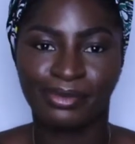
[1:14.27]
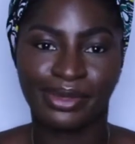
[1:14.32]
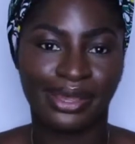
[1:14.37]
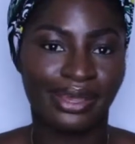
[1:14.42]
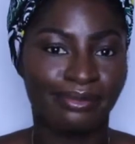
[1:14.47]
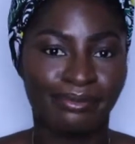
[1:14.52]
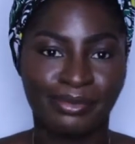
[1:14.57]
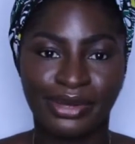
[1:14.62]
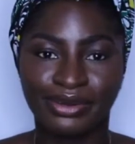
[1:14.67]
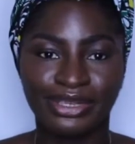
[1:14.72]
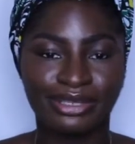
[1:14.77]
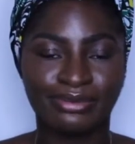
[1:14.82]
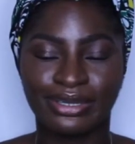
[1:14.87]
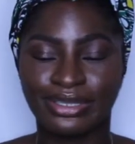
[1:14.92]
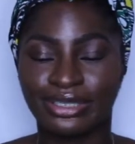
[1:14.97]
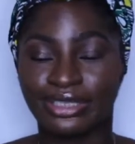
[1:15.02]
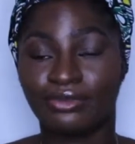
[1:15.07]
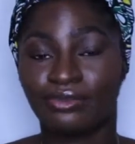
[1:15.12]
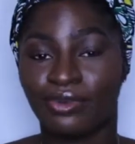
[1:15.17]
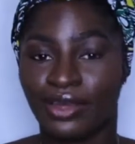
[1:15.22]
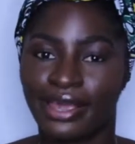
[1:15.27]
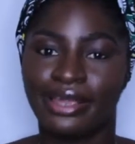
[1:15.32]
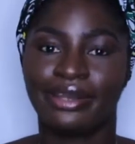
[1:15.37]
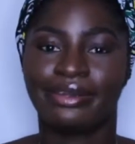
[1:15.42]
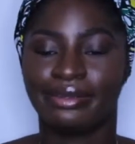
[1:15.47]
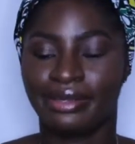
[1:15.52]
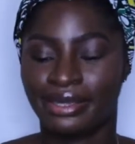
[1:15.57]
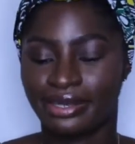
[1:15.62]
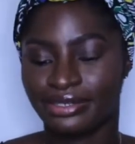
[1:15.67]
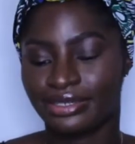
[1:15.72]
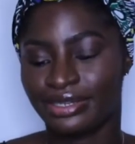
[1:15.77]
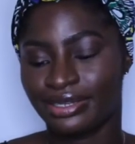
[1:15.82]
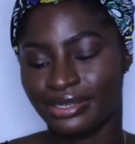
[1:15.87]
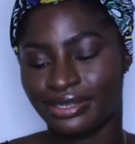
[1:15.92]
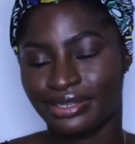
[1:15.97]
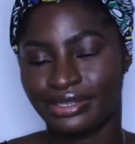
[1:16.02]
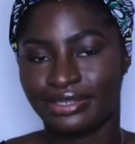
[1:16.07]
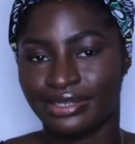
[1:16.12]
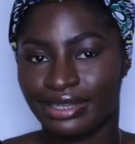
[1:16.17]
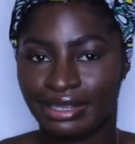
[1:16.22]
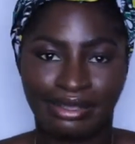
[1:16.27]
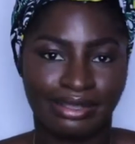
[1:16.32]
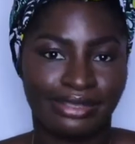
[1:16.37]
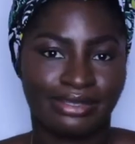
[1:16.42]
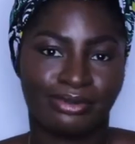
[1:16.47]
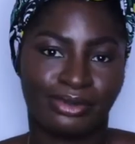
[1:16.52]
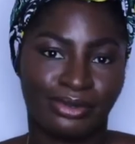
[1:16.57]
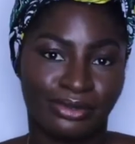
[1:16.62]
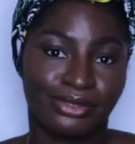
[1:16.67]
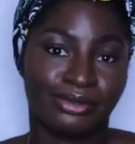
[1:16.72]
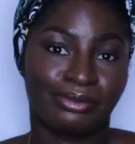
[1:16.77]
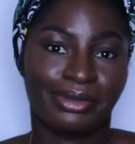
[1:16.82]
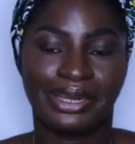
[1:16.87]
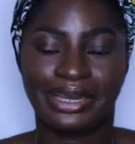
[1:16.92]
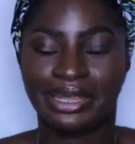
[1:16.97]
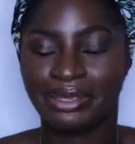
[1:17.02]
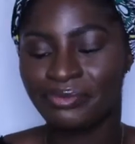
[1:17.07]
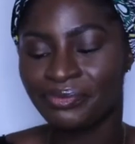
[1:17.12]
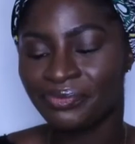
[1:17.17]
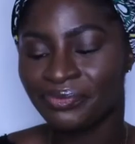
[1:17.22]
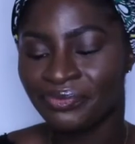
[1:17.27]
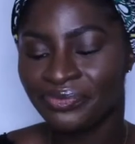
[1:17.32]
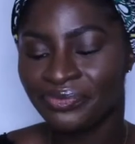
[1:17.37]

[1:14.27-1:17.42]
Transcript: But Miraaspeaks is fine actually because it is also my name.